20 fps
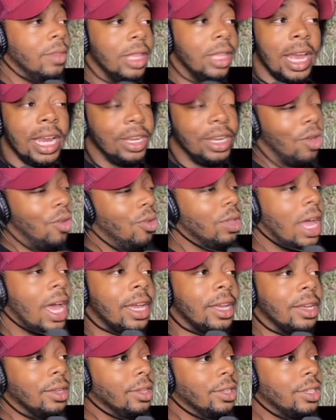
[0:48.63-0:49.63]
They don't
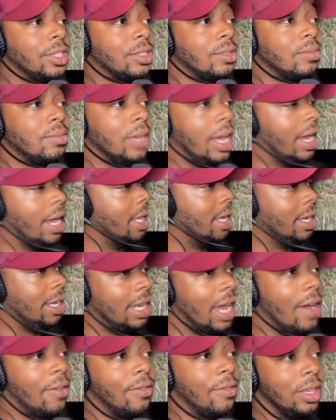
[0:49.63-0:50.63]
like us, and they
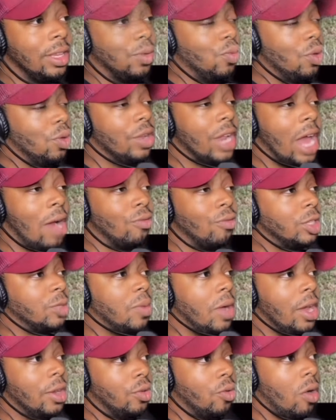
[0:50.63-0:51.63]
definitely will not
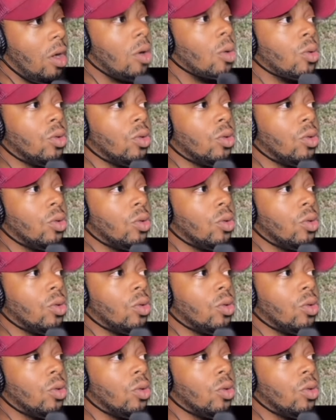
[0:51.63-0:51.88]
respond to our